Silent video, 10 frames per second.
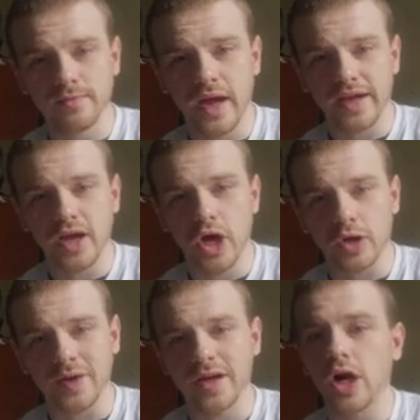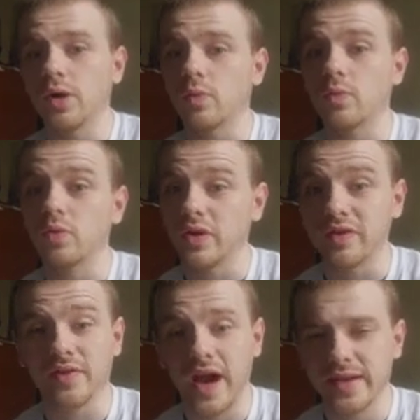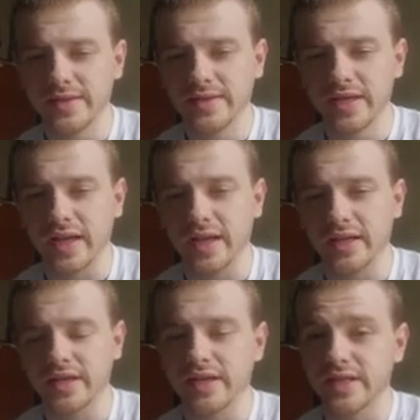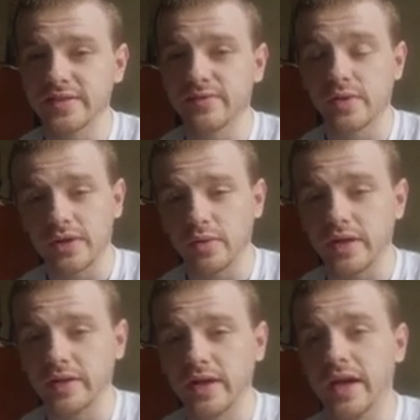I get hungry really fast, and it's frequent,